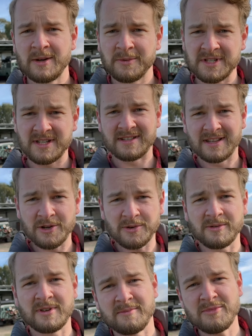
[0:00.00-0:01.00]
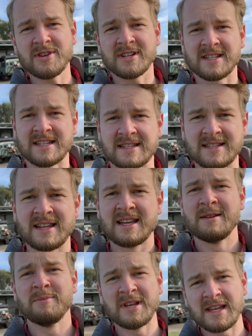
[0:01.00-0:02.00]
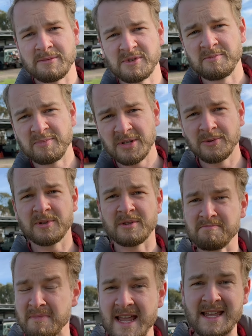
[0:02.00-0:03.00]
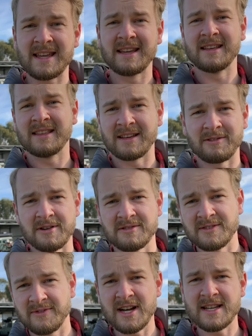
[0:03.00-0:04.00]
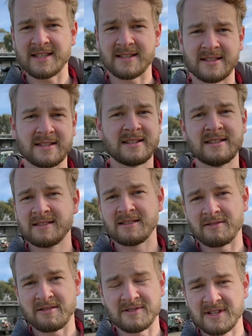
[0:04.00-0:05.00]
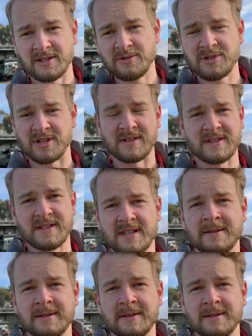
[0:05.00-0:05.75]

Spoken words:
which is local communities being able to build and make their own devices, their own solutions.